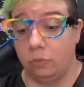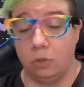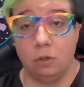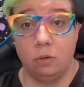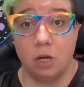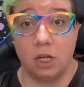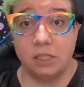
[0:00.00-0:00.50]

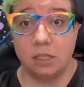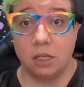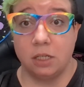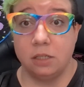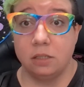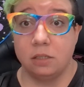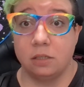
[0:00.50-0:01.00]
no
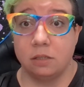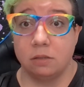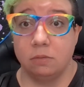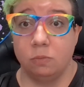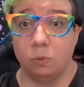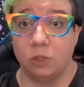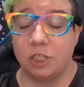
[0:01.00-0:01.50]
nonsense,
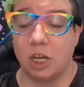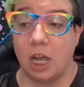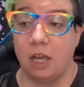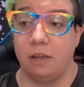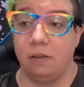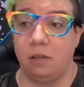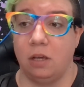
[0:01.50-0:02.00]
which
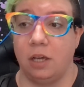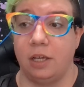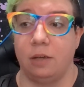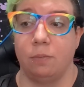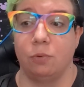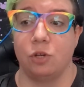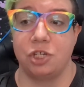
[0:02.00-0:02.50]
I
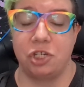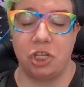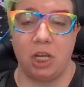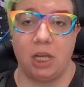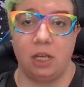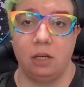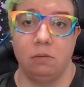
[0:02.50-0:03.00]

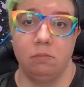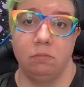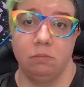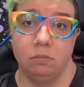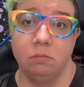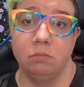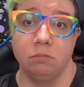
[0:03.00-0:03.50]
appreciate
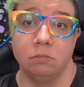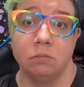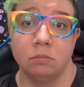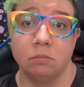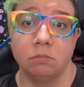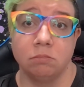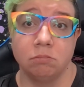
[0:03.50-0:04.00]

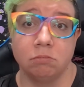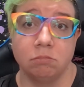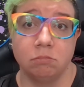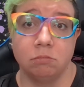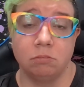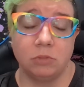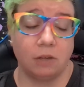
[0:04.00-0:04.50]

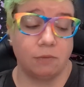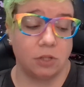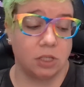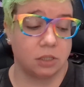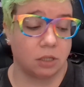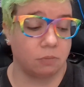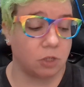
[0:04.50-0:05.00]

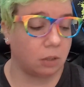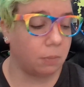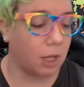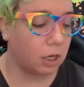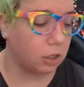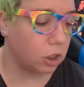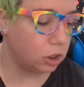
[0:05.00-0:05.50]
given the subject
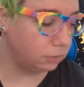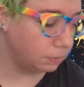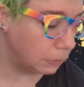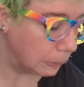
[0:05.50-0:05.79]
matter.